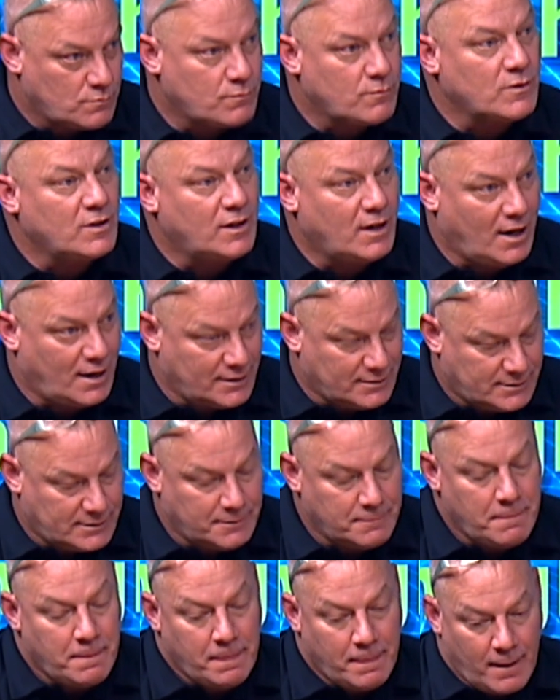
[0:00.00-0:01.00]
Yes.
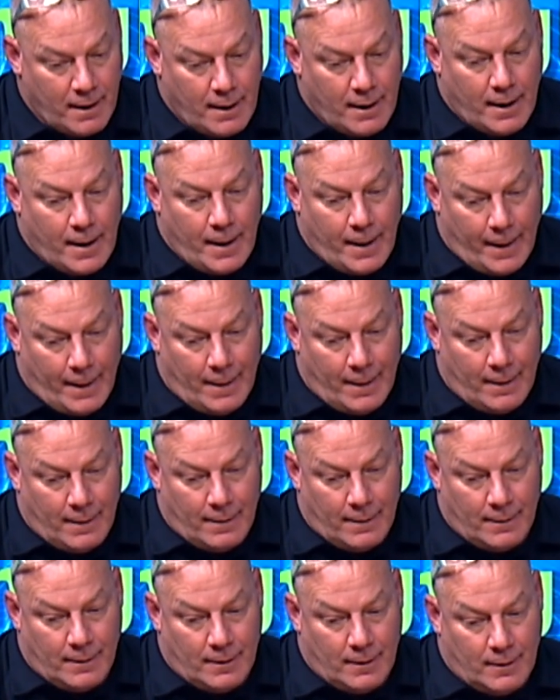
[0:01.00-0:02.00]
A
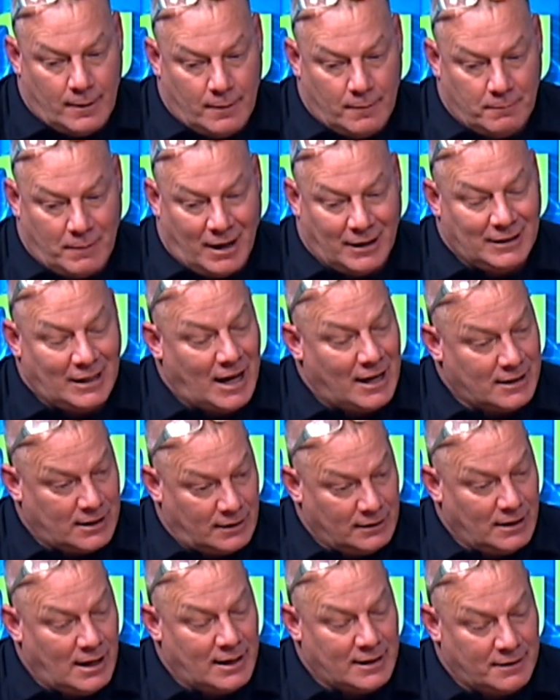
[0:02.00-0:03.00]

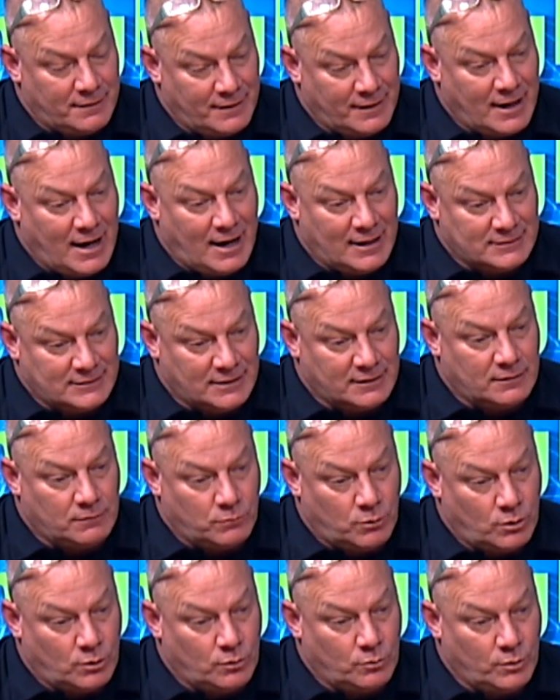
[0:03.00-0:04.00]
lot of the guys that
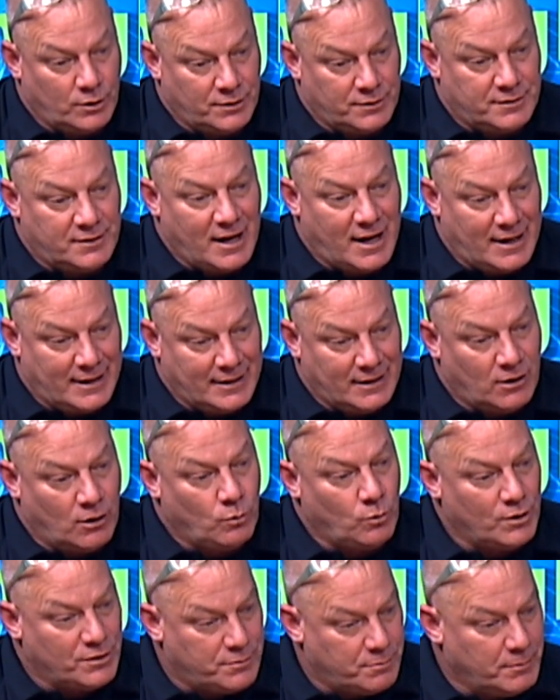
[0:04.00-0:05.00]
were with Danny are
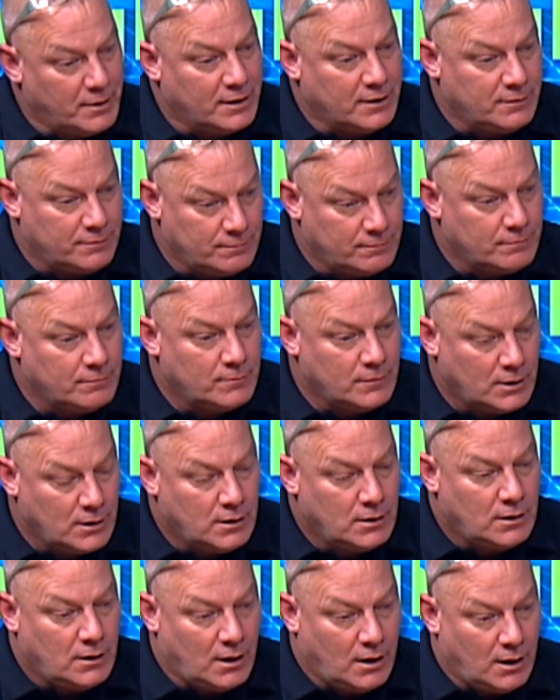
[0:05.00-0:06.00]
with me.
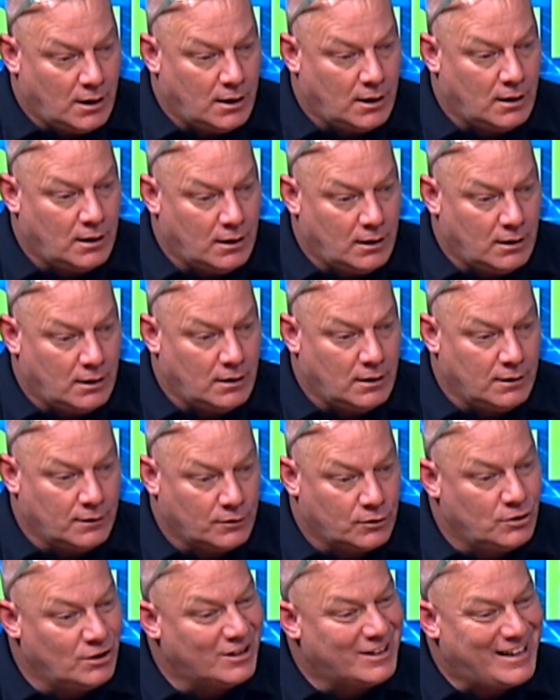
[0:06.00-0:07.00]

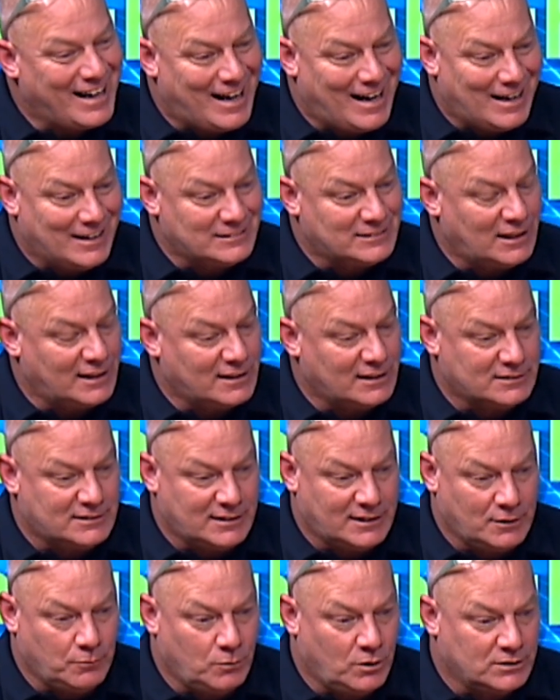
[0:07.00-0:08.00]
Good guys. Like I
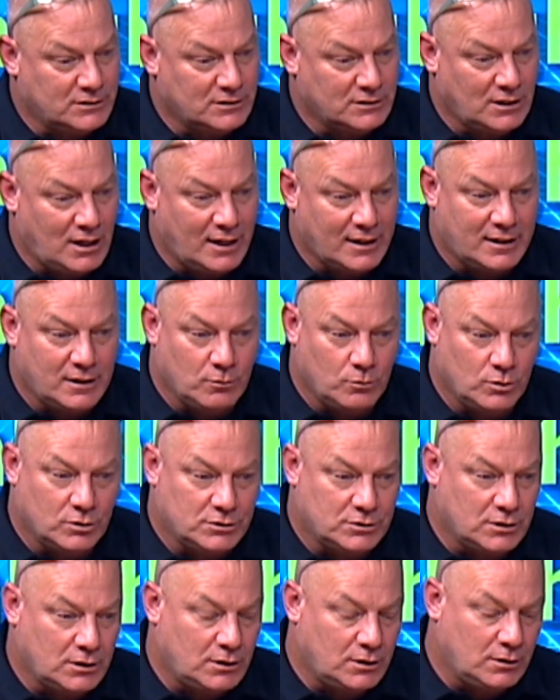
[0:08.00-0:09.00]
said, it wasn't like it
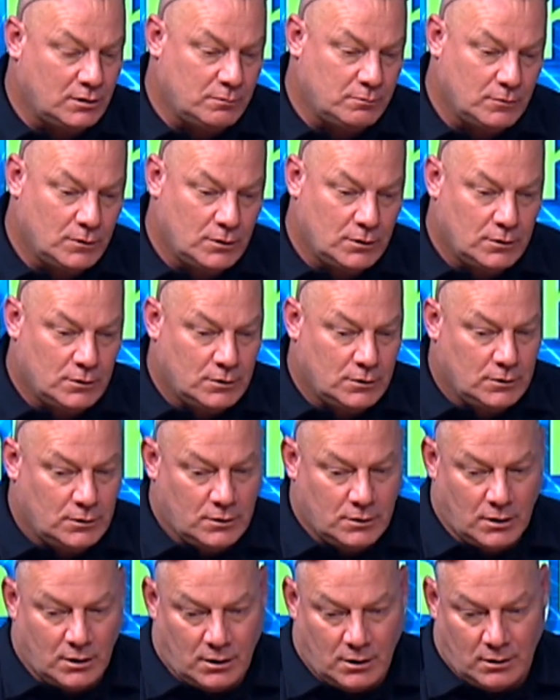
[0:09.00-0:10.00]
was
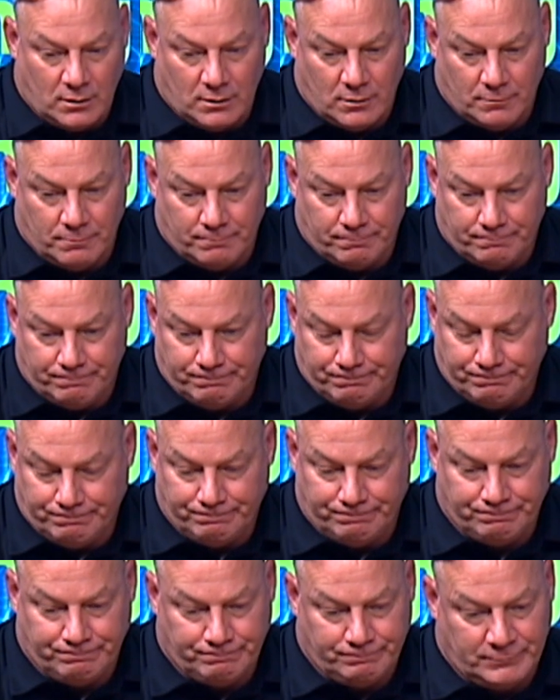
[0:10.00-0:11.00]

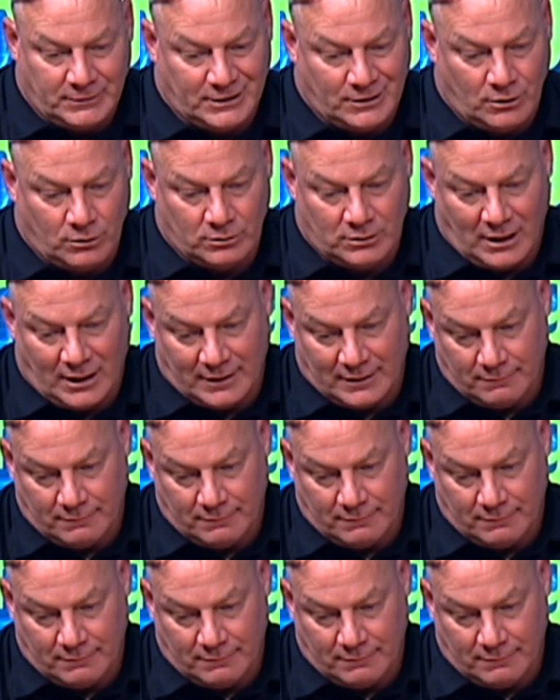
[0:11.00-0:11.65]
like